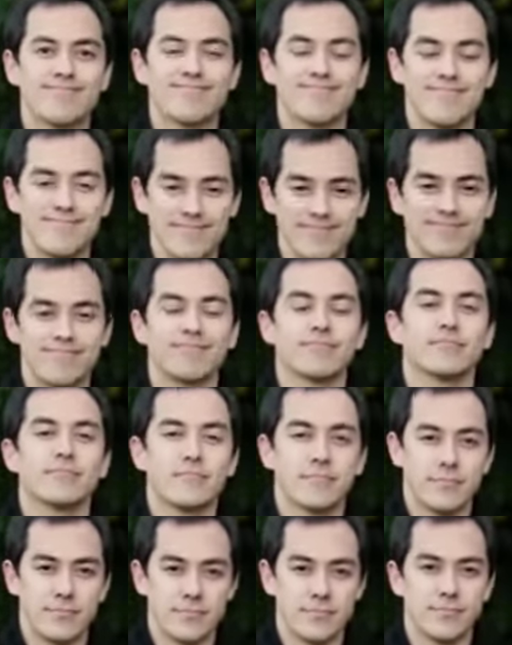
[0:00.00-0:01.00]

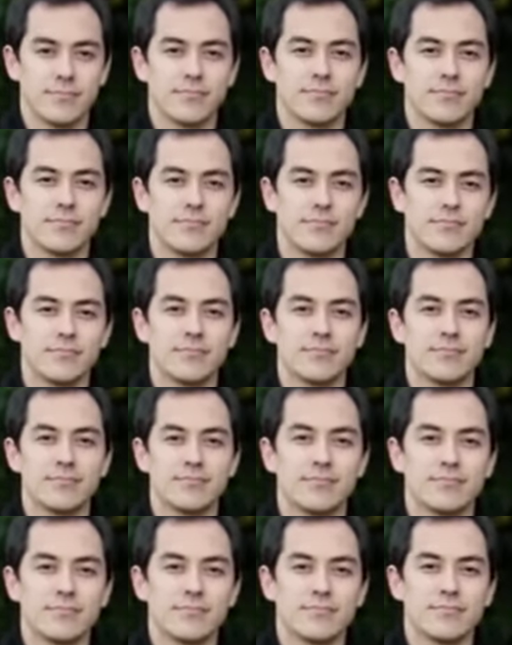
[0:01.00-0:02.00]

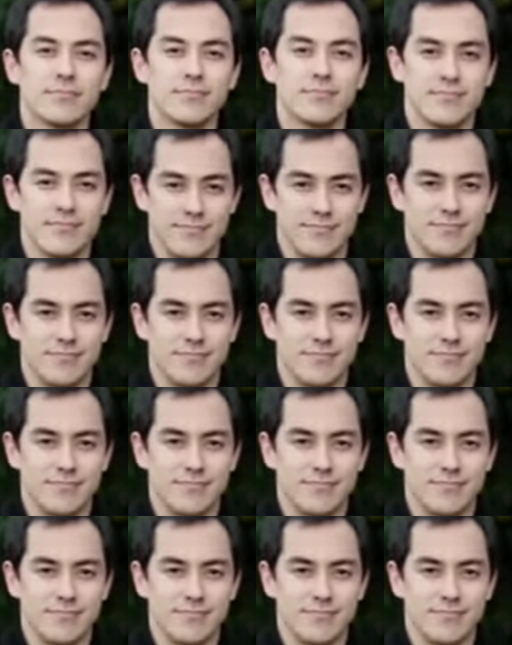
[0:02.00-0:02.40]
No words are spoken by the person on screen.